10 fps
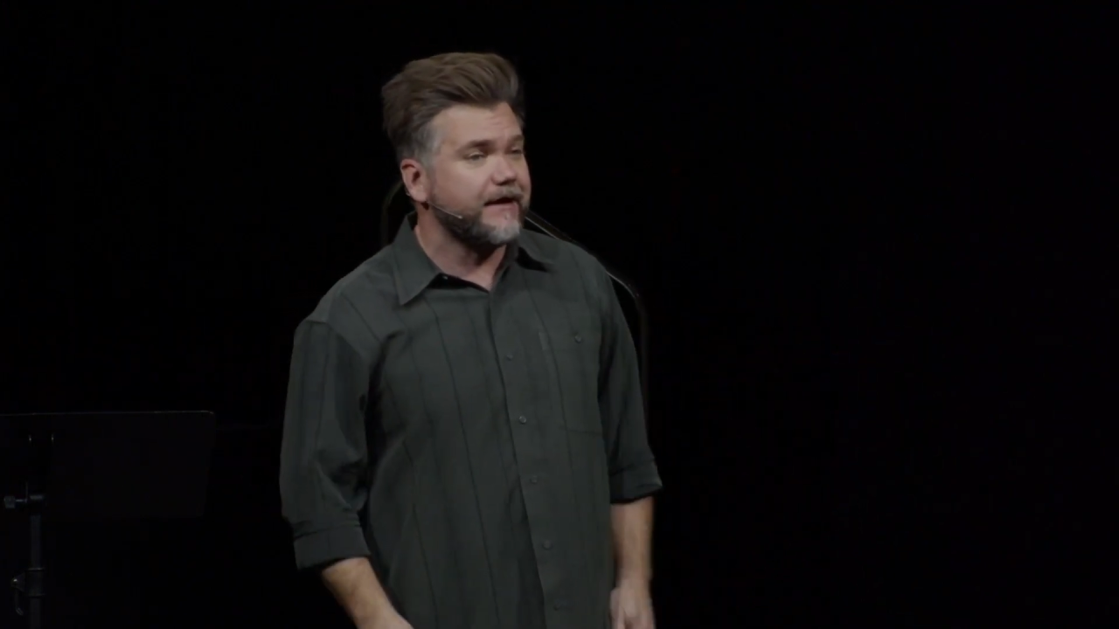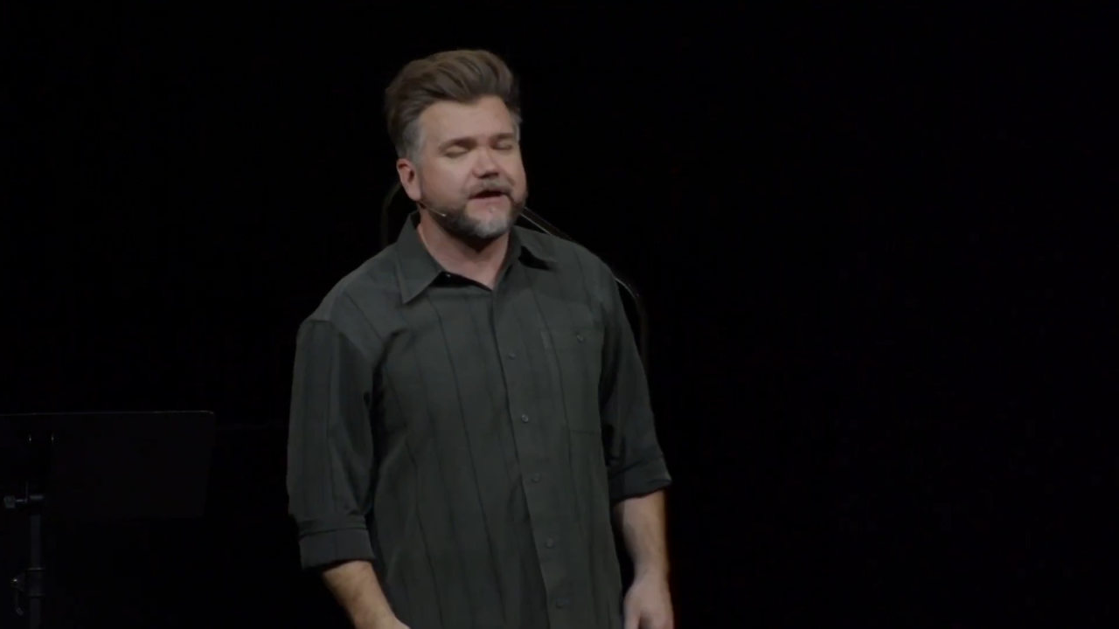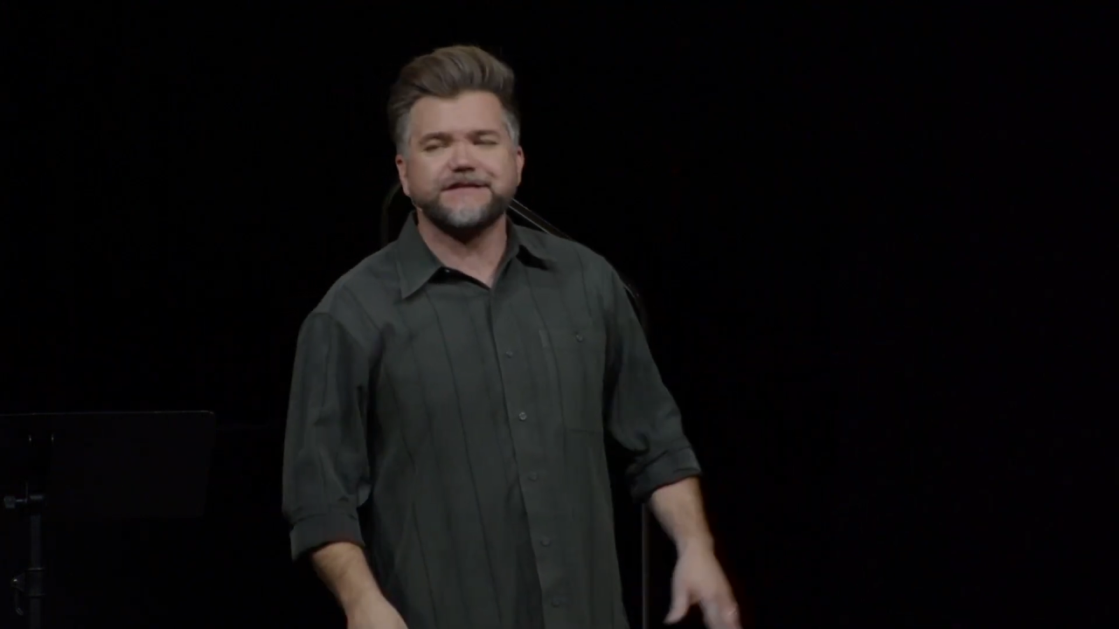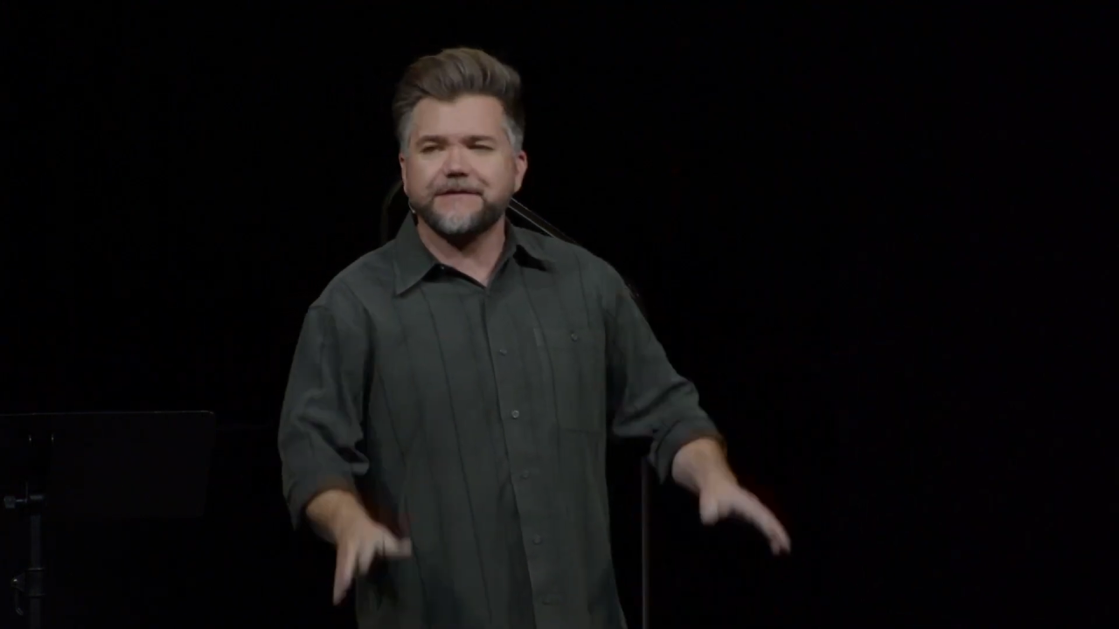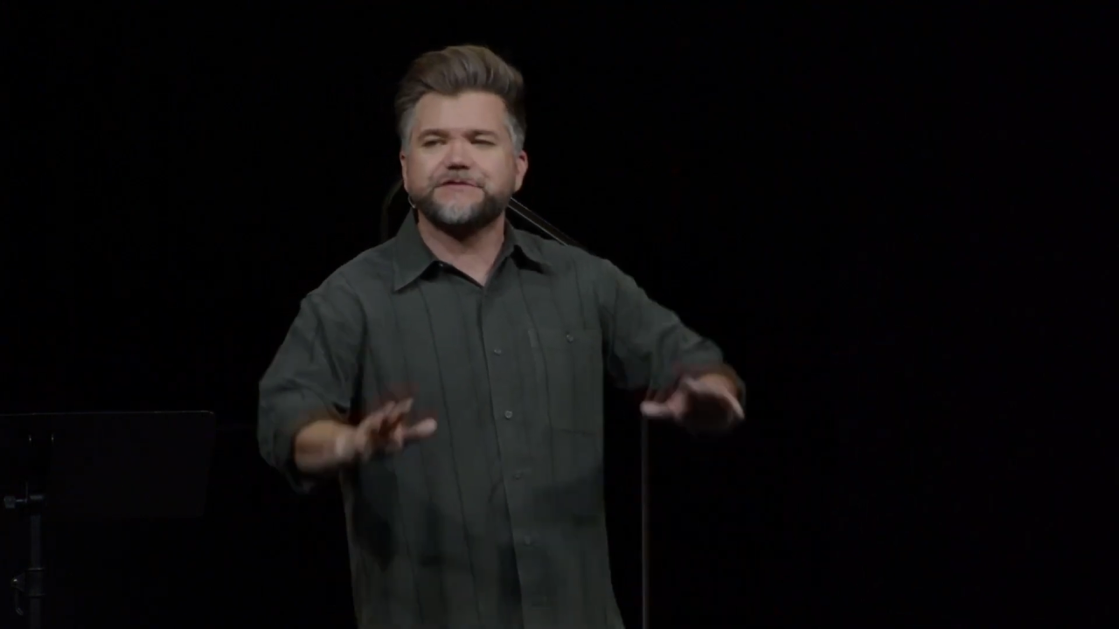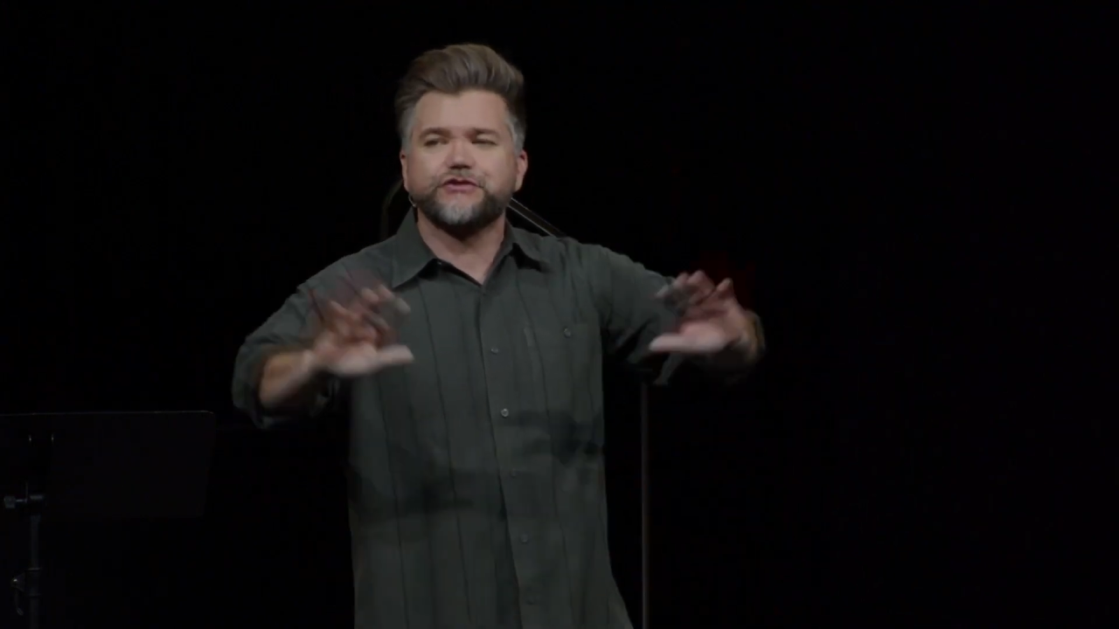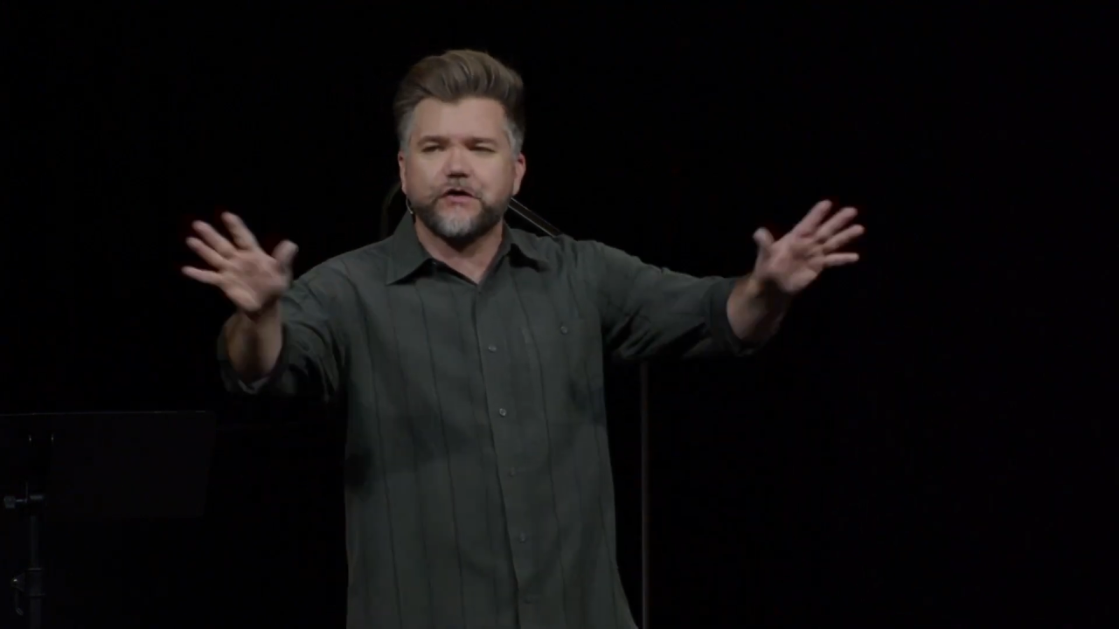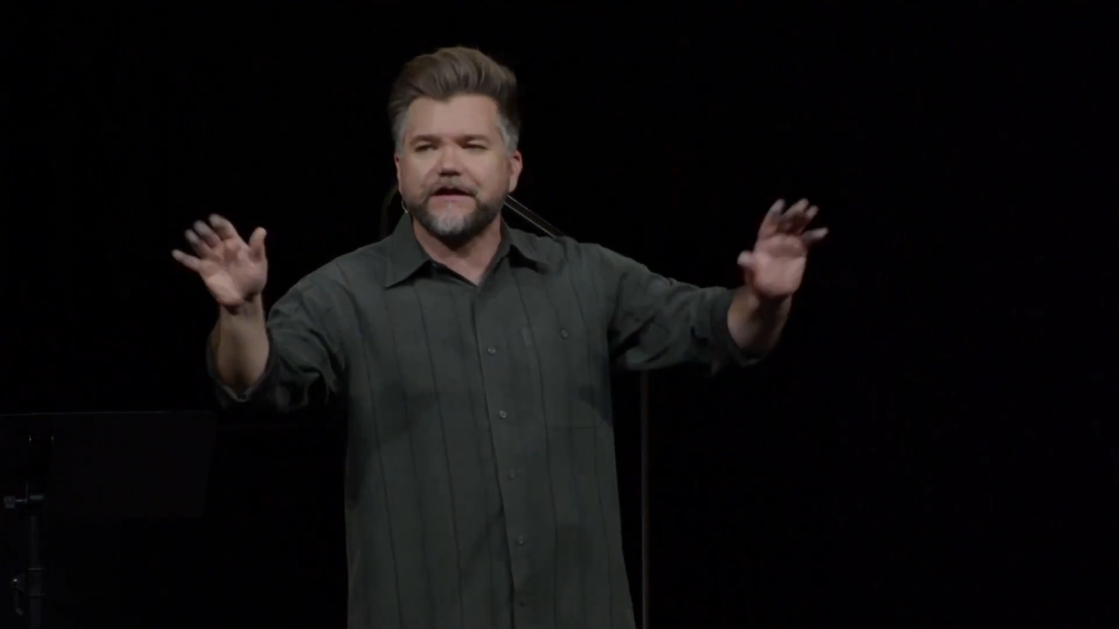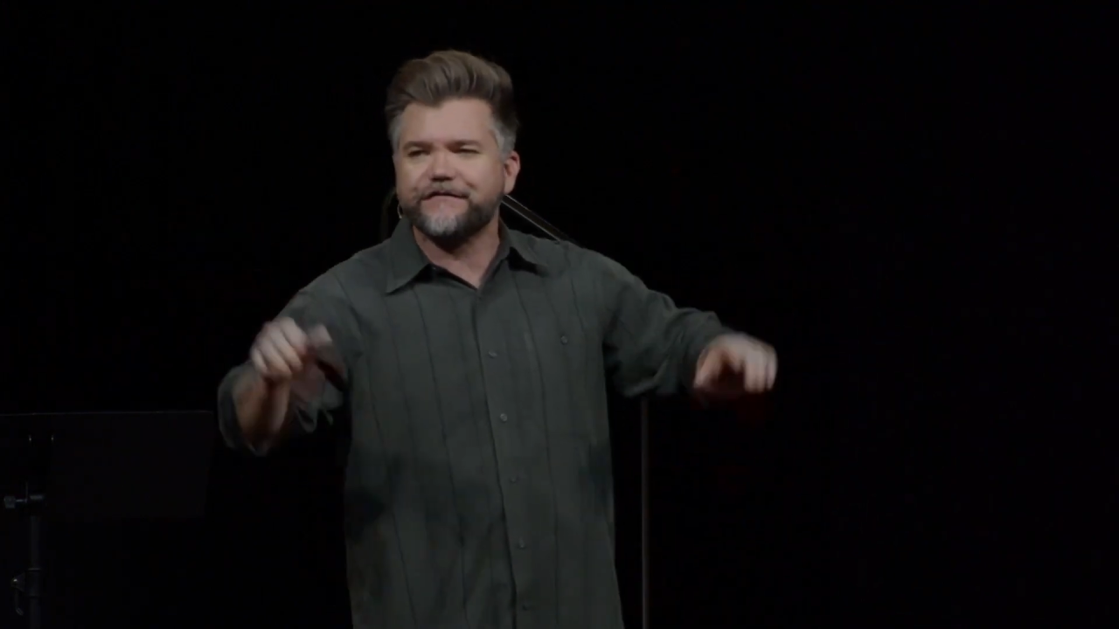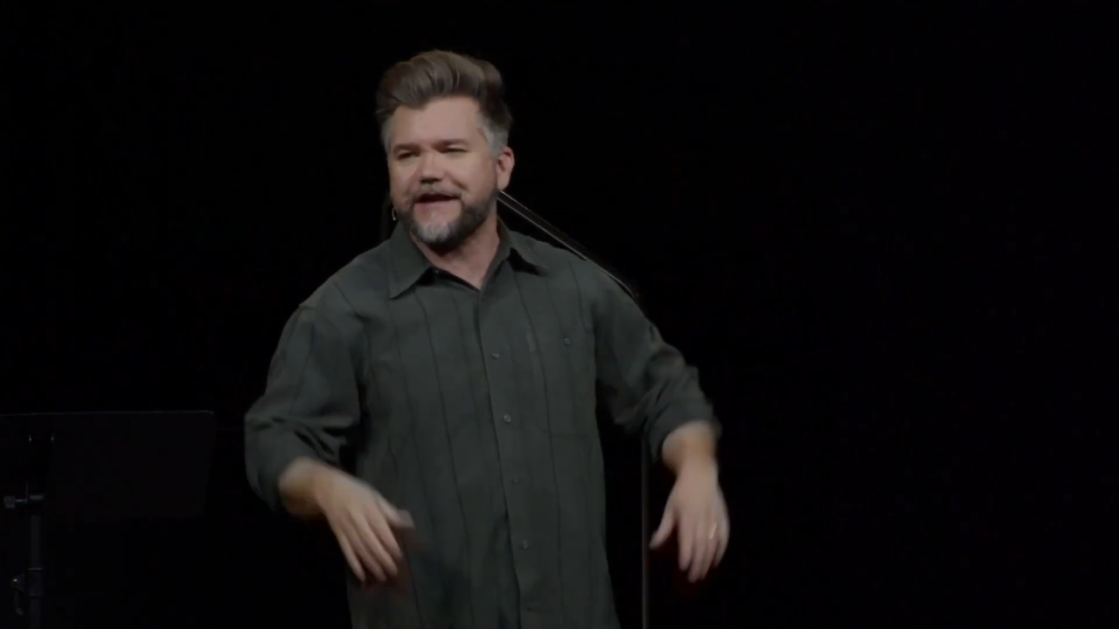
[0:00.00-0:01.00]
because I'm
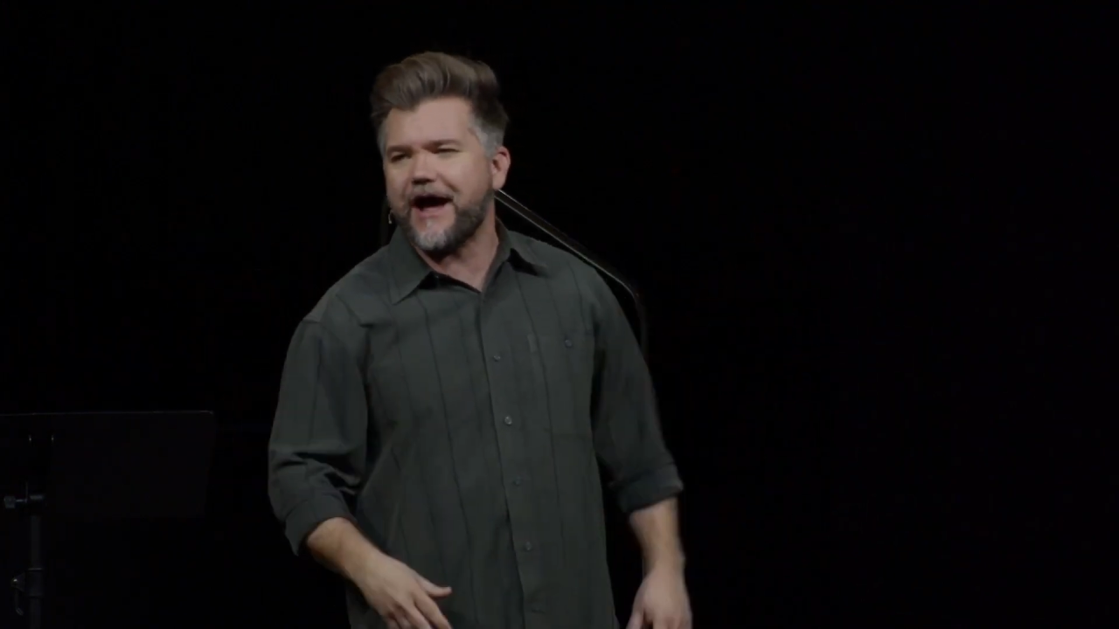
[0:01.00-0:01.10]
stressed